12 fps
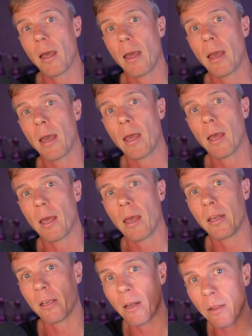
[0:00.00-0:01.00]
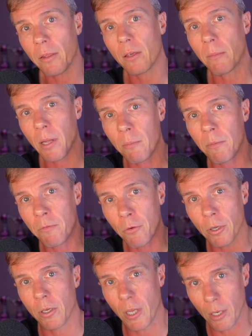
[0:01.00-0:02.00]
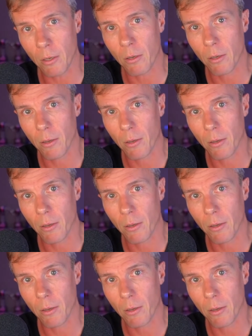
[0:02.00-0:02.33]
And you got to think about it before you're dead.